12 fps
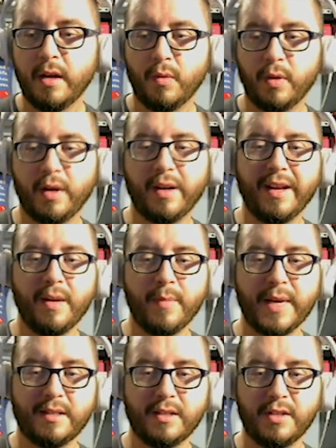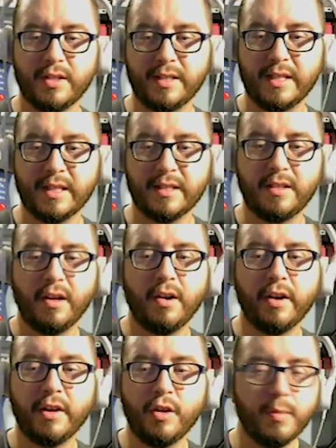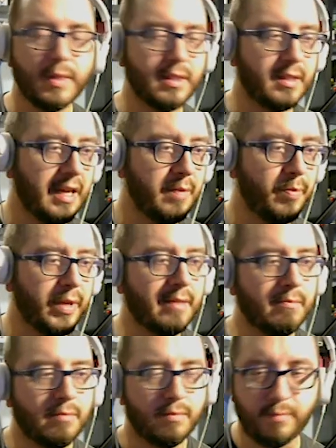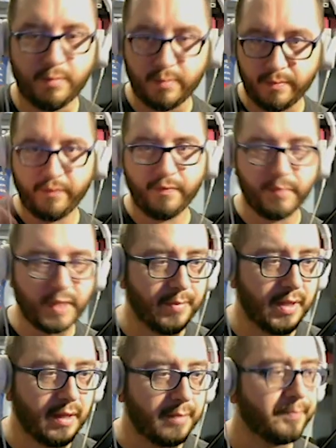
we're going to get a message that says, sorry, you must type in something.